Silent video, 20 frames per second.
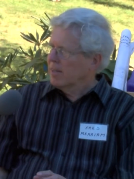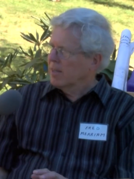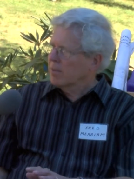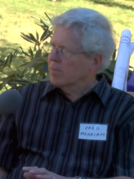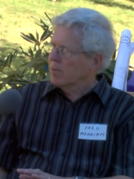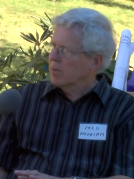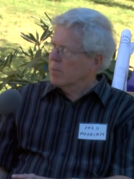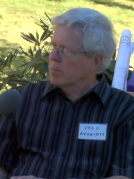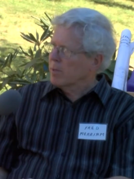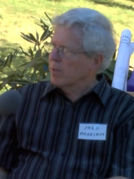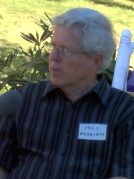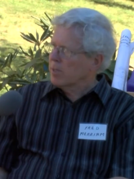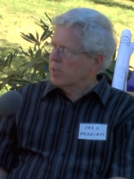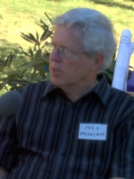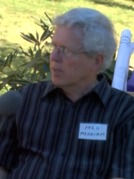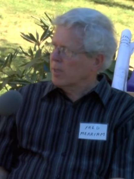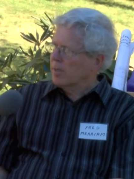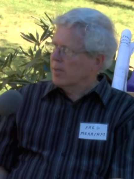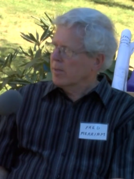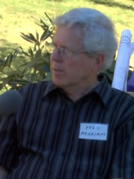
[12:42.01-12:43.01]
if anybody
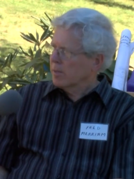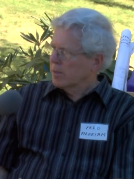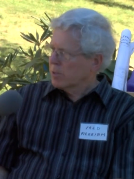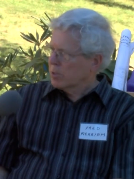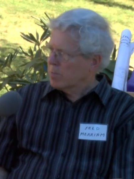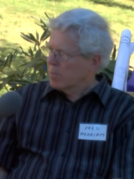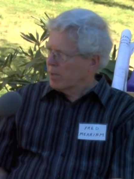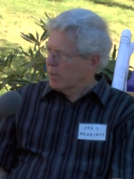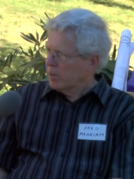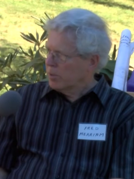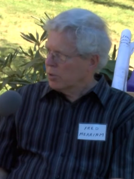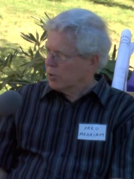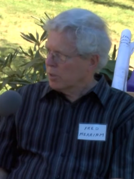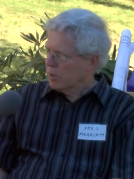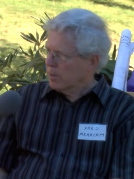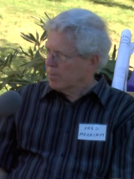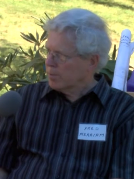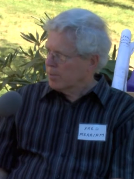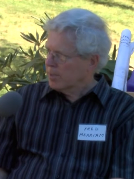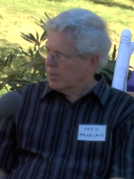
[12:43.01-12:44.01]
saw Eleanor's
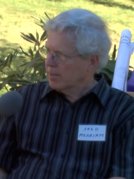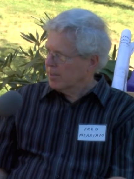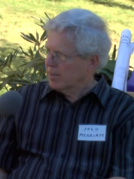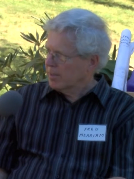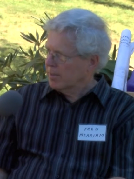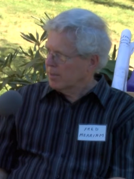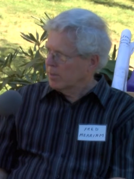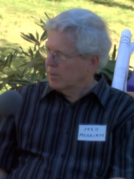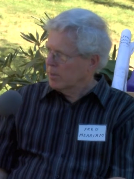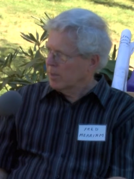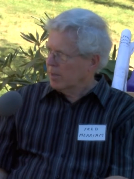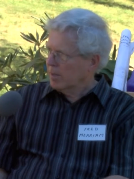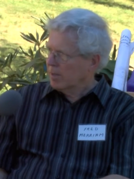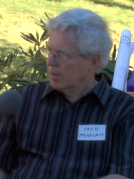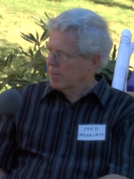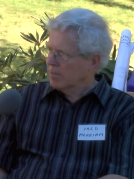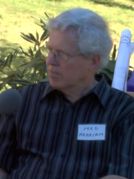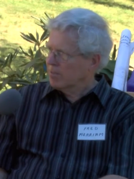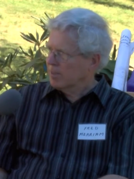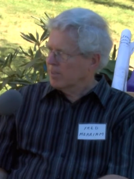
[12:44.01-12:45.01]
manuscript, you'd
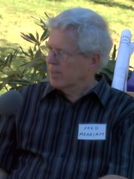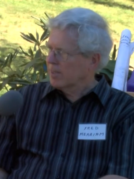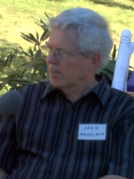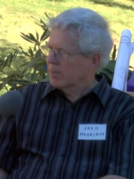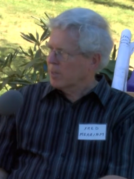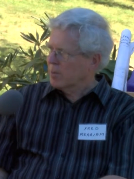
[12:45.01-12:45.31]
hardly find it